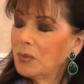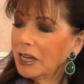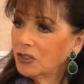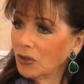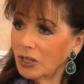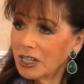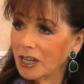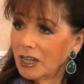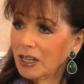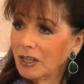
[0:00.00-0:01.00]
And my
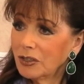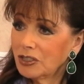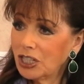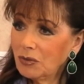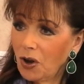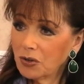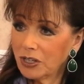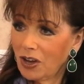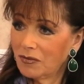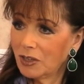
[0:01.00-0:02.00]
daughter, she wrote
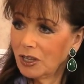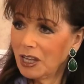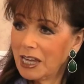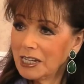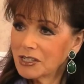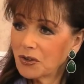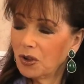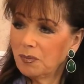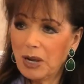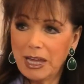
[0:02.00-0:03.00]
a novel, and it's
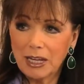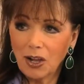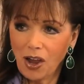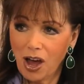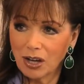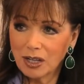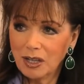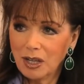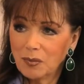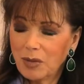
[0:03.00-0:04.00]
called Playing
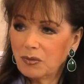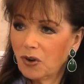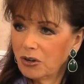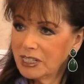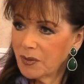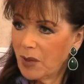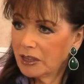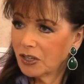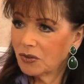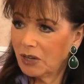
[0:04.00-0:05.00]
Along by Rory
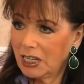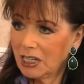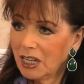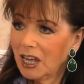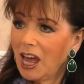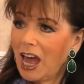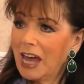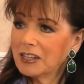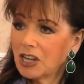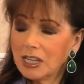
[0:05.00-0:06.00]
Samantha Green. Yeah.
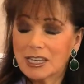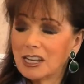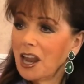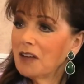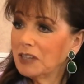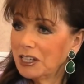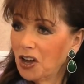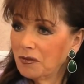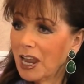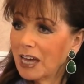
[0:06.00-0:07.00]
And it's a lovely
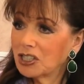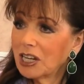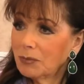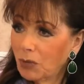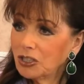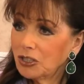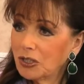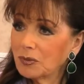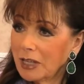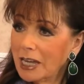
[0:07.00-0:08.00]
novel. Actually, I want you
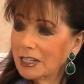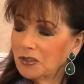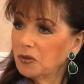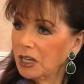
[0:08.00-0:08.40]
to get it and